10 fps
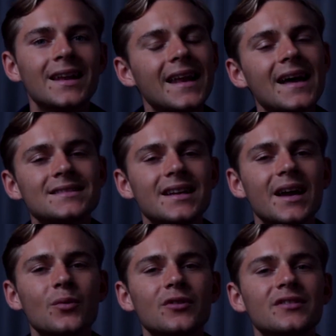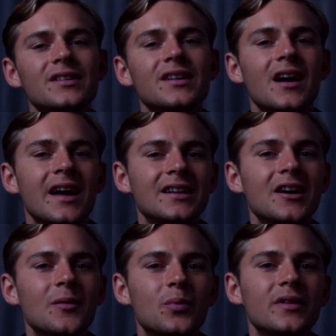And lastly, I wanted to end
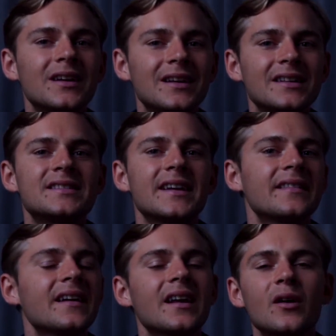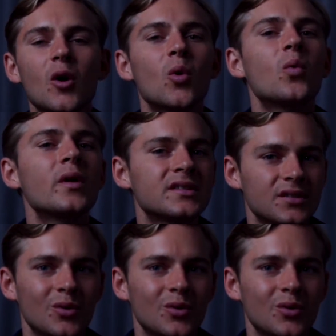up with a cliche that I always,